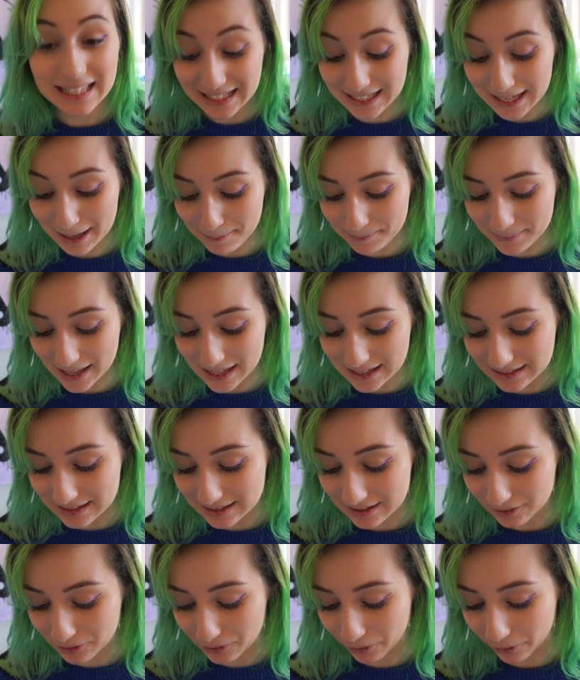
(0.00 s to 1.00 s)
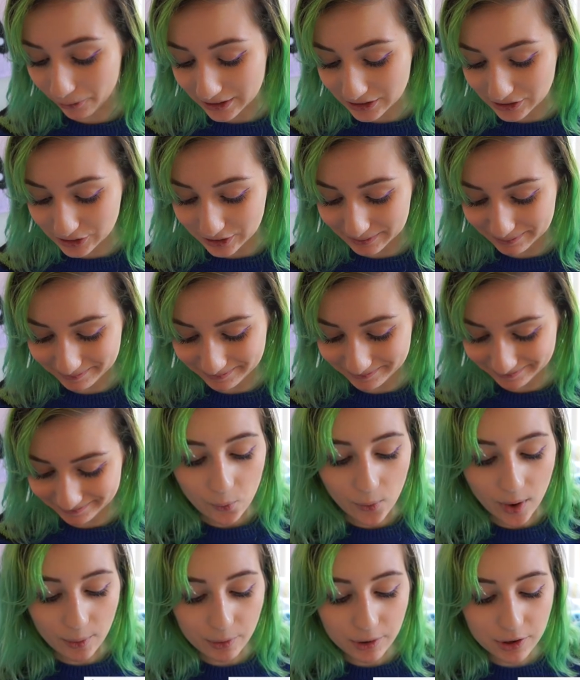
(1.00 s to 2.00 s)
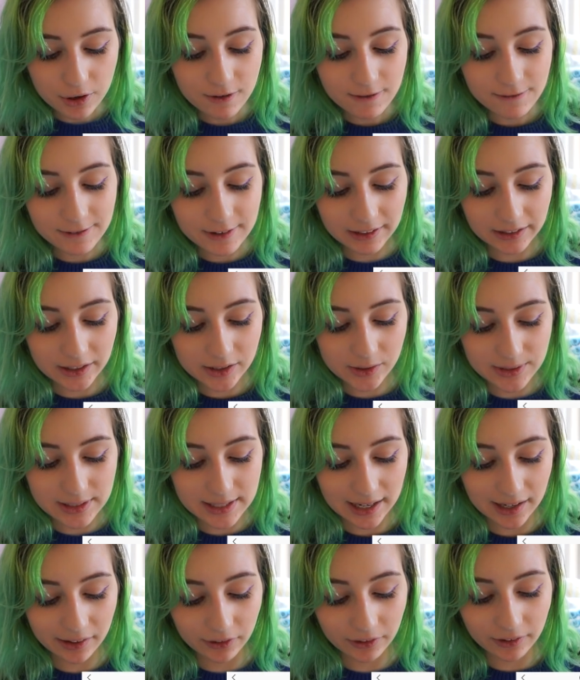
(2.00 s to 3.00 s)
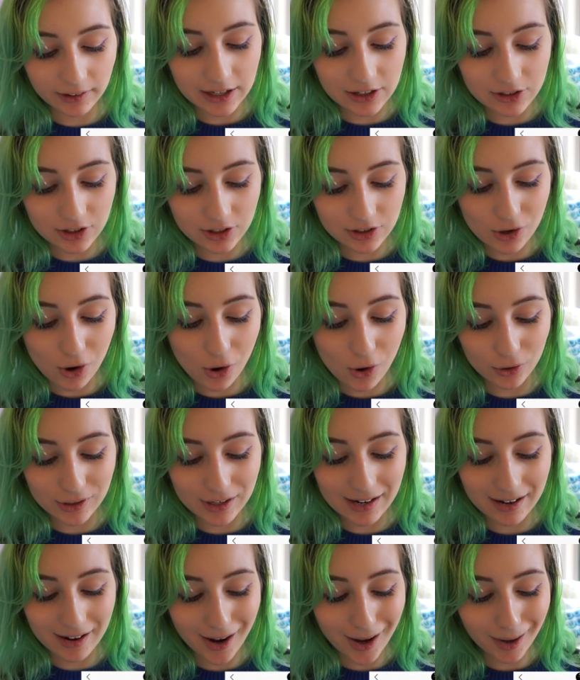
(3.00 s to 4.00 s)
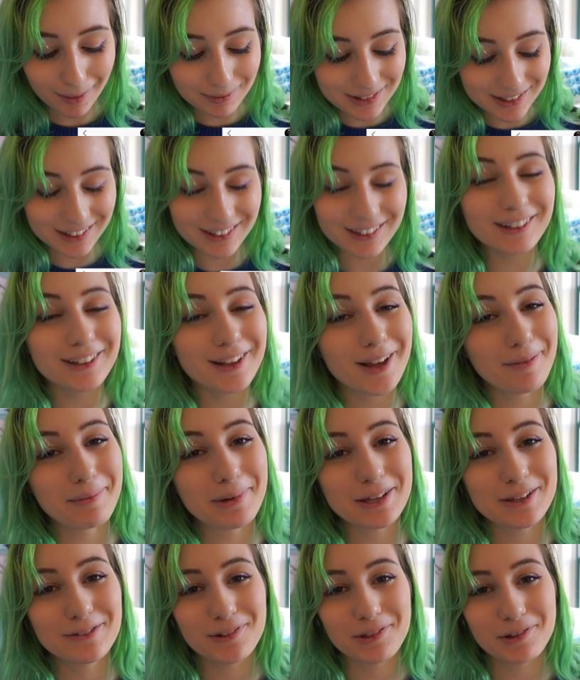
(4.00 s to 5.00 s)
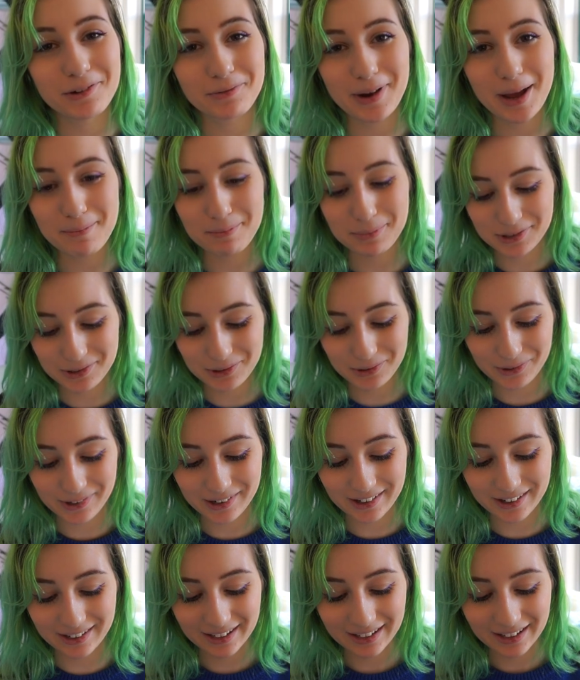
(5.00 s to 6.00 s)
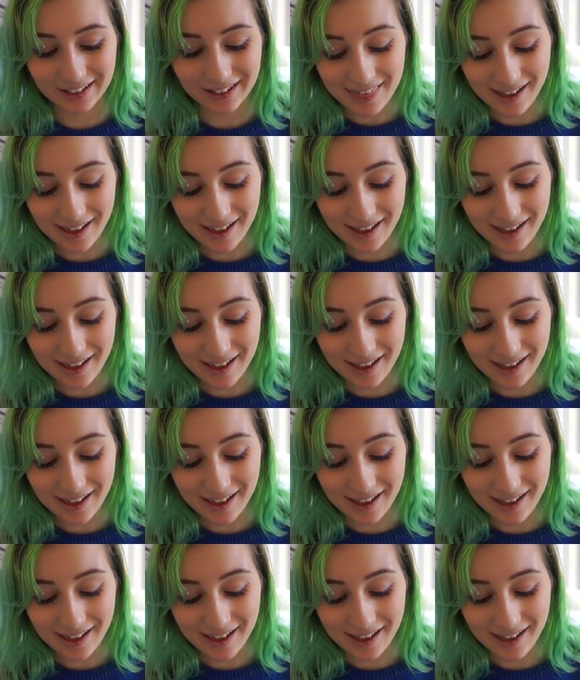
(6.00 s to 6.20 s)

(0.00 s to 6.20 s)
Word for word: Yep, that's the whole question. What were your feelings when Taylor Nation told you to come to Columbus for the rep tour?